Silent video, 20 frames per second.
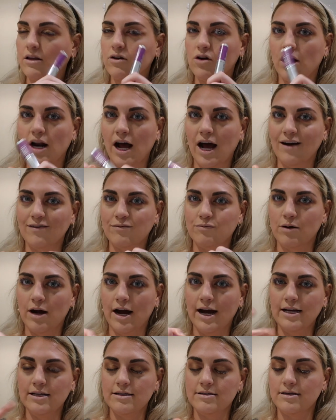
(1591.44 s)
Got a half
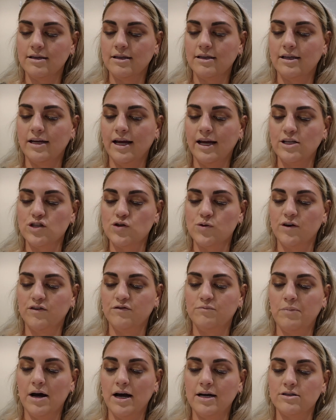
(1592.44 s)
price the other day,
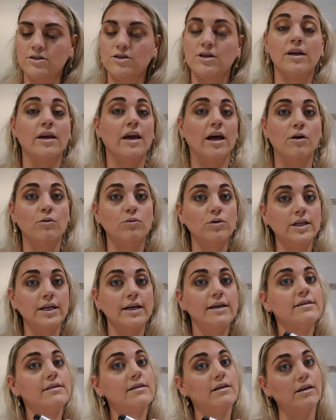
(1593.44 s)
12 bucks. You can get it at
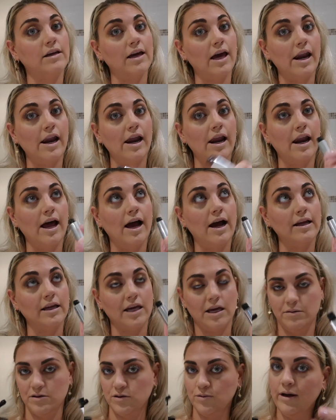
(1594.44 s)
Woolies, you can get it at
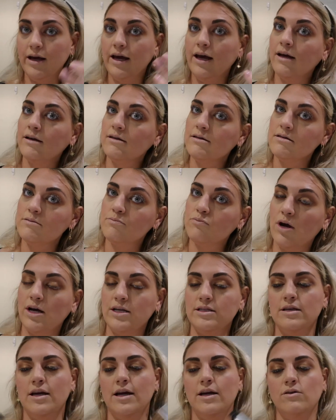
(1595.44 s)
Chemist Warehouse,
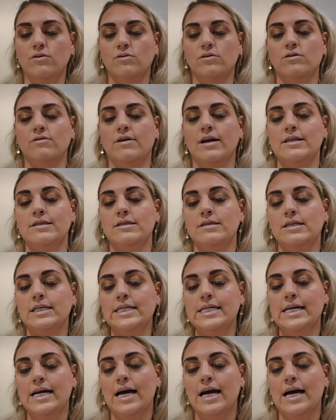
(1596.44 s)
Priceline, all the rest.